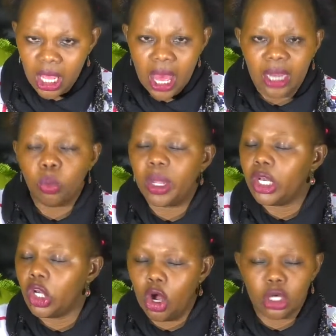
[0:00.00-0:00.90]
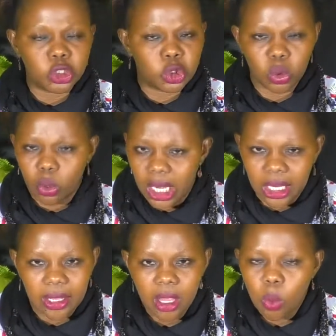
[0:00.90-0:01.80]
and we know
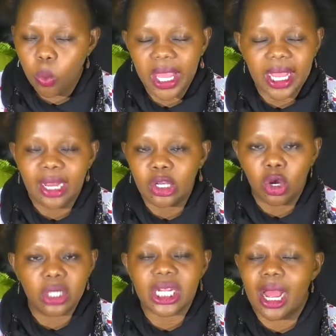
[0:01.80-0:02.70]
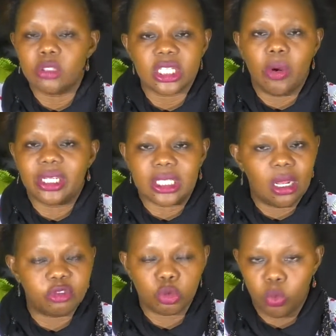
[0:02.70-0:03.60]
surely we cannot count
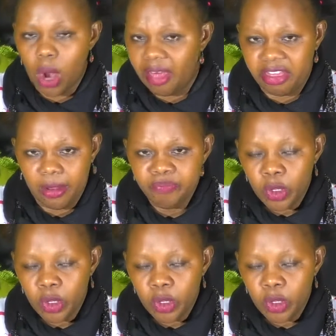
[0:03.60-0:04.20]
ourselves worthy.